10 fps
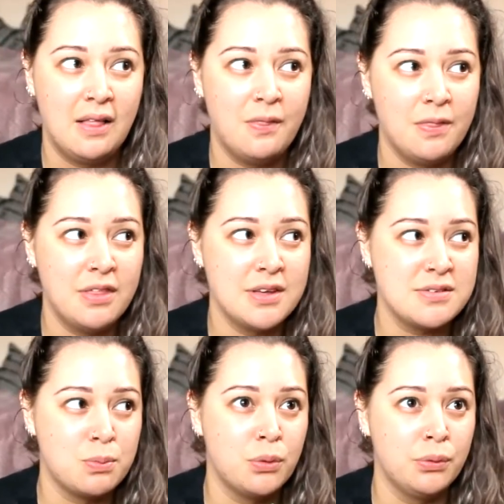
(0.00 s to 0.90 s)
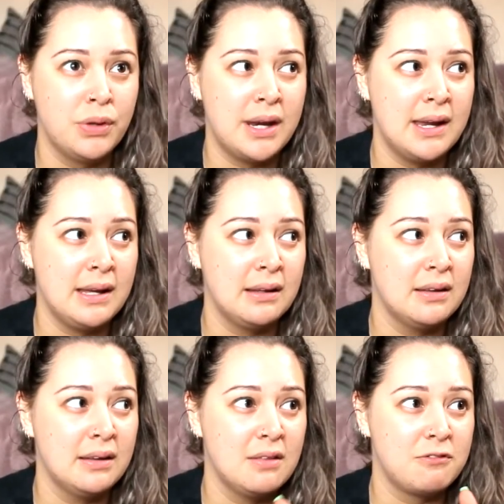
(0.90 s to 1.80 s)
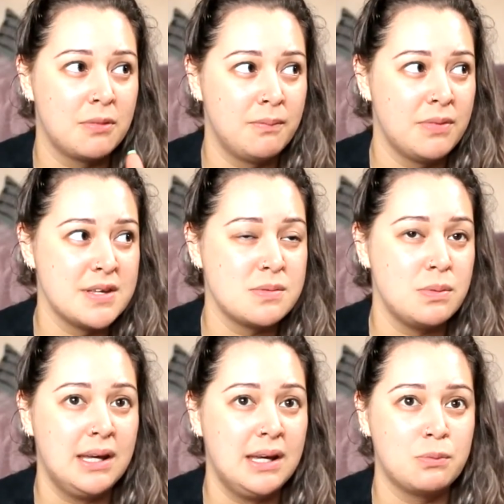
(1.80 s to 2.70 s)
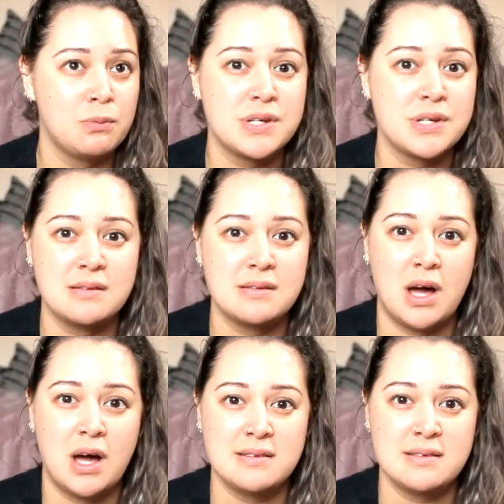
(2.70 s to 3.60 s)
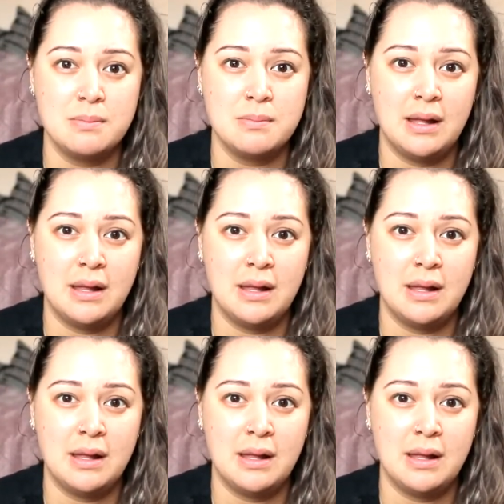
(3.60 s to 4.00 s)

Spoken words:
This walnutting from this weekend is kind of similar.